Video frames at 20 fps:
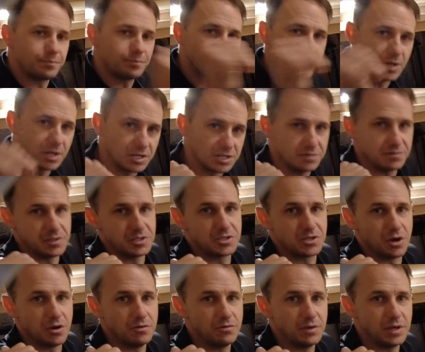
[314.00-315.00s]
because of his
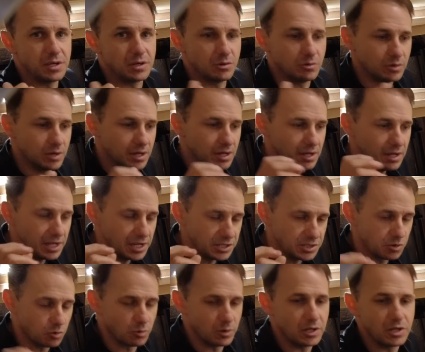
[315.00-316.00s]
tow vehicle.
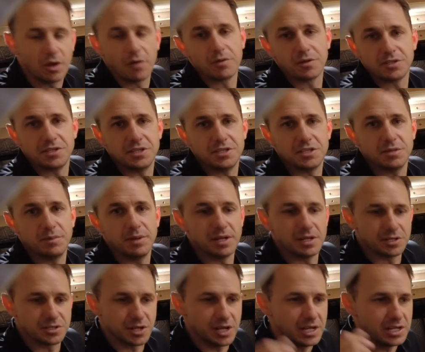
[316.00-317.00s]
He's already got the system in
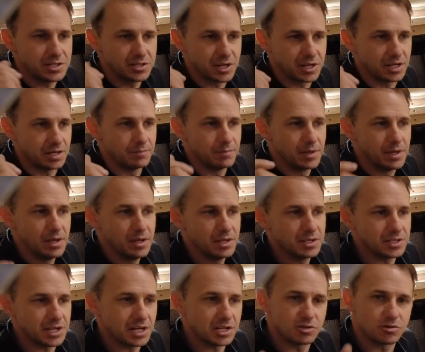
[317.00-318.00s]
it. So he's got a
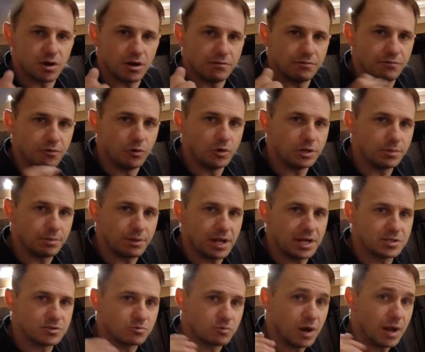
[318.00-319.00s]
his EnerDrive 40
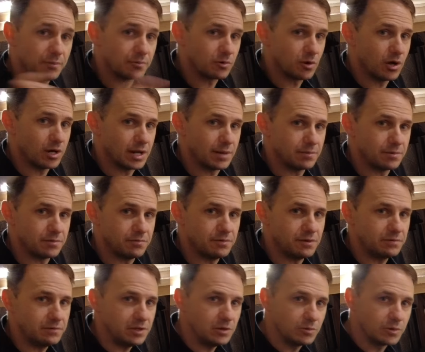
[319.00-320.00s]
plus ramp right up to
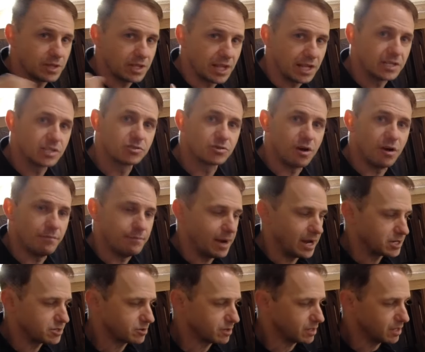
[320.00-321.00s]
50 with an EnerDrive
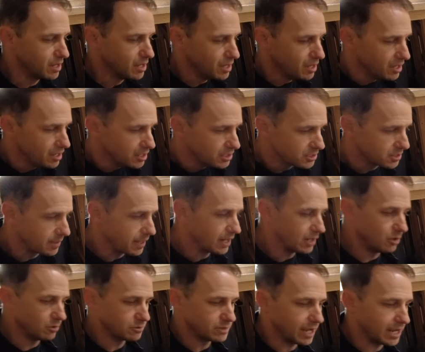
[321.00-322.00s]
battery. So that
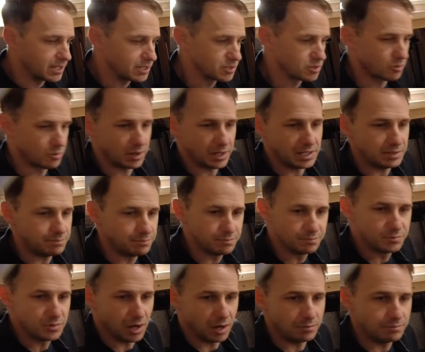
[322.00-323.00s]
alternator is already,
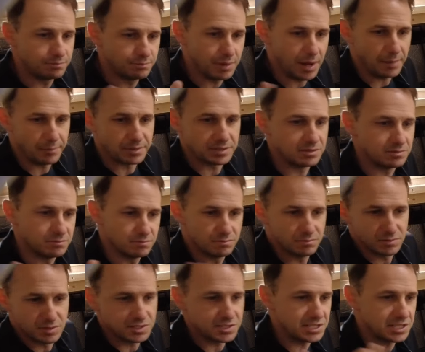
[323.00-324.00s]
you know, pumping
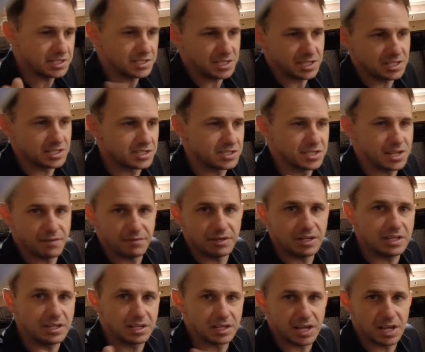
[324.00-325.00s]
60 to
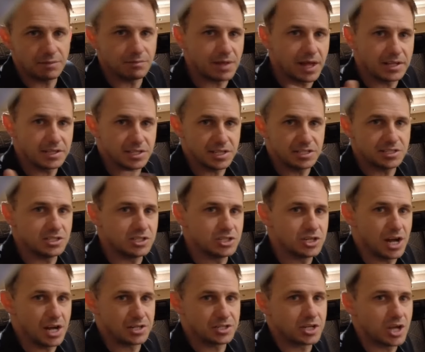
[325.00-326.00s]
70 to keep that DC
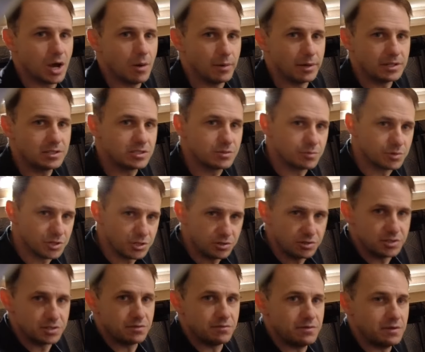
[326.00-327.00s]
charger going to
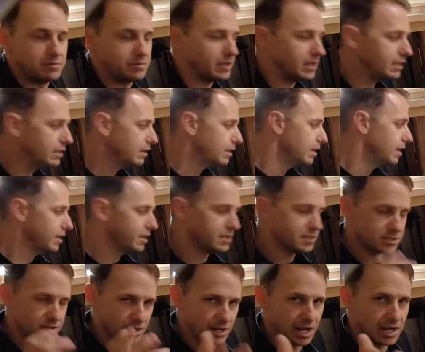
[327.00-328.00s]
produce the 50.
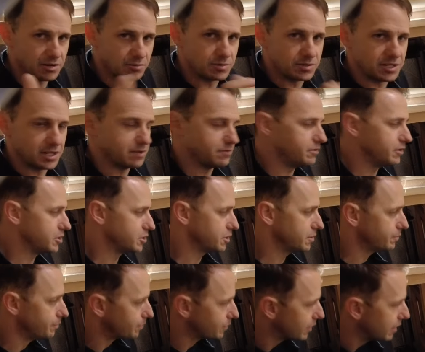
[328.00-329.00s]
So 100% efficient.